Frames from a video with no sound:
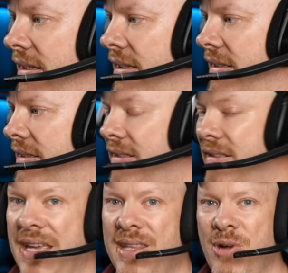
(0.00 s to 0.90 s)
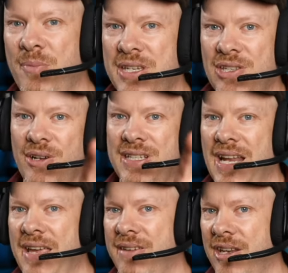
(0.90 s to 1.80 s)
Uh, yeah, there might be a slight
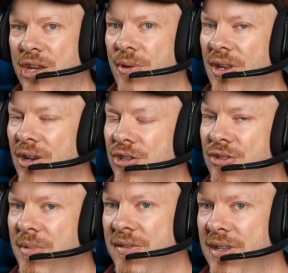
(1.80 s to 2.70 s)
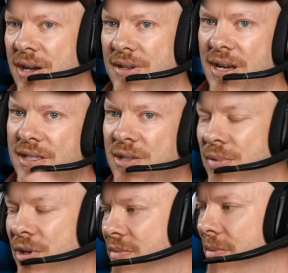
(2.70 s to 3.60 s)
delay getting you on the live stream. If you don't know, this
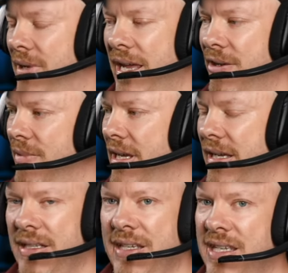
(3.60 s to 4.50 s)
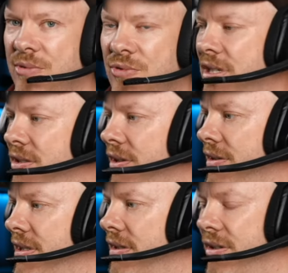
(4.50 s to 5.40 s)
computer's been playing up lately. It keeps
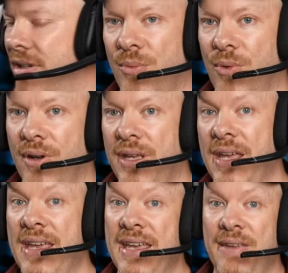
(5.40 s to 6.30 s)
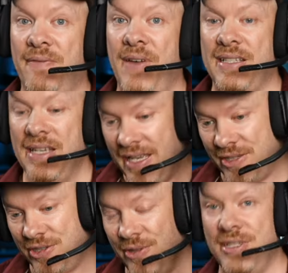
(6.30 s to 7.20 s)
restarting. I don't know why. In fact, as
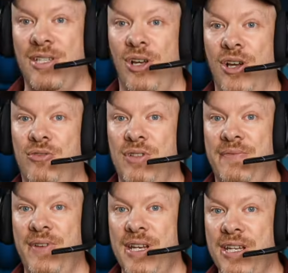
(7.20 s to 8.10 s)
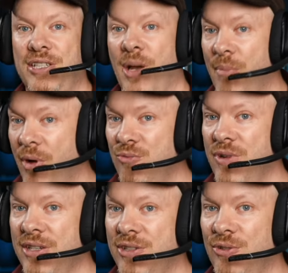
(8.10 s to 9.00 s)
soon as this live stream is finished, I might
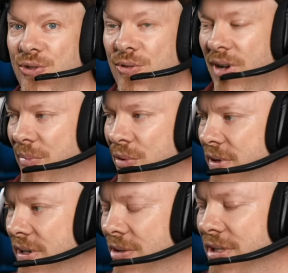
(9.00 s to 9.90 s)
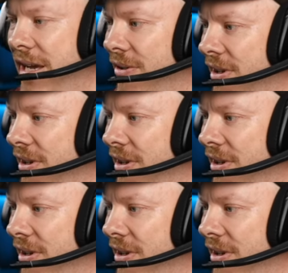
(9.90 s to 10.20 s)
reinstall and put Windows 10 on.